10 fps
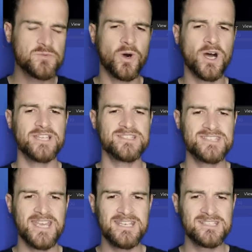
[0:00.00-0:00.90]
X, Y,
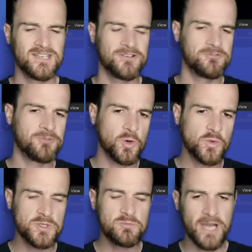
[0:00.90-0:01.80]
and Z,
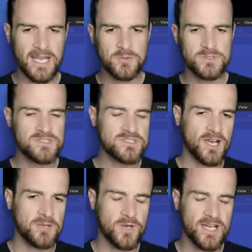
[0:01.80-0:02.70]
forward, backwards,
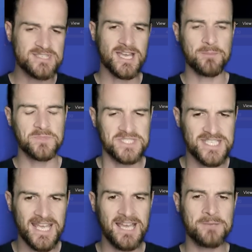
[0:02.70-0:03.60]
sideways, up
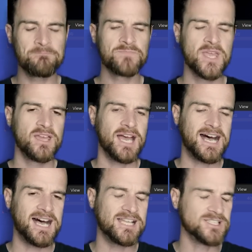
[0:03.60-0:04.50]
and down,
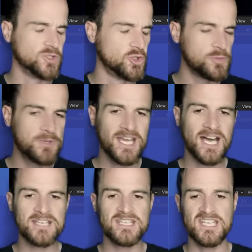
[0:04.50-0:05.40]

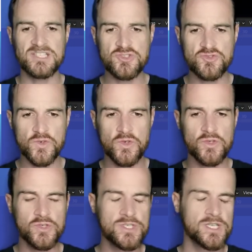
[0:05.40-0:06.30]
loop cut,
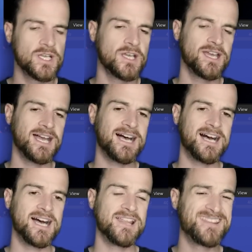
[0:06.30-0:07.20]
extrude,
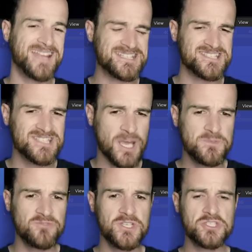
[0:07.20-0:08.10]
that
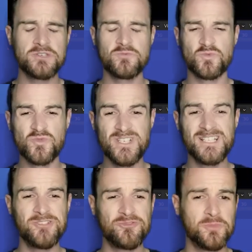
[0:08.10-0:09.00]
subdivision,
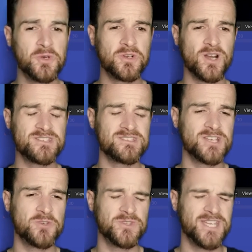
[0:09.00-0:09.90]
really
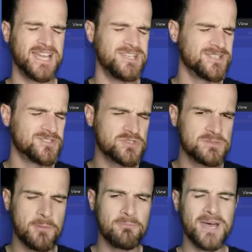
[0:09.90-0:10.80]
familiarize yourself with that. You can
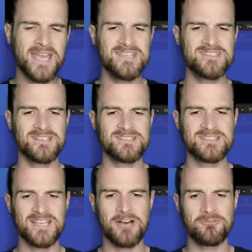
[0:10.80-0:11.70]
do some
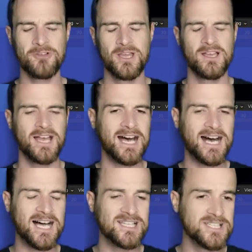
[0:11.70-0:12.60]
amazing stuff,
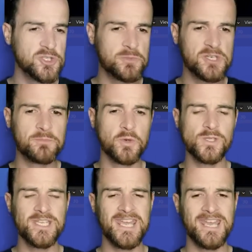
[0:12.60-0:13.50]
a little bit of
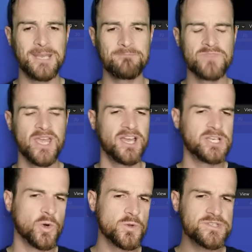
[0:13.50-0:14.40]
Boolean,
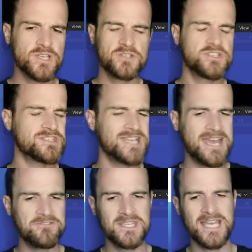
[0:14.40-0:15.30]
and also
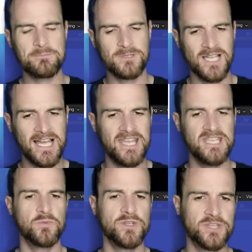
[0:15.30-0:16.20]
just having that
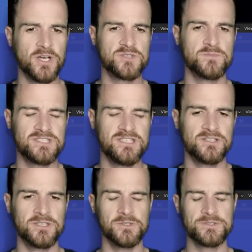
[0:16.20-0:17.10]
play with those
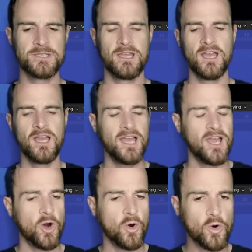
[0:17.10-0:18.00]
materials.
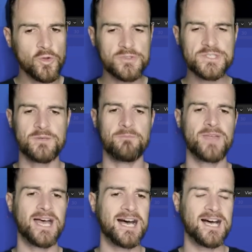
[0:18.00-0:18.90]

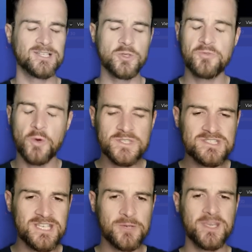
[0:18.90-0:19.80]
Awesome. Look
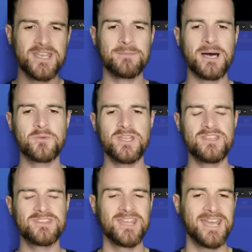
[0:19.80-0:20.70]
forward to seeing what you come up
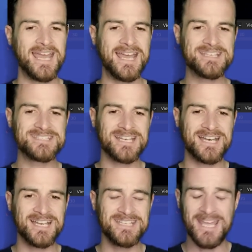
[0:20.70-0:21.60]
with, and
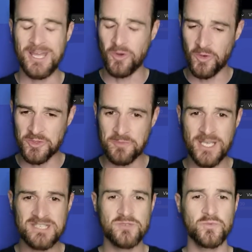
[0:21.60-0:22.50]
all
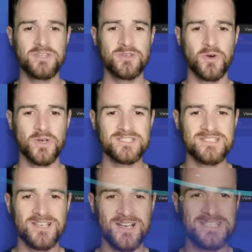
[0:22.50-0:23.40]
the best with your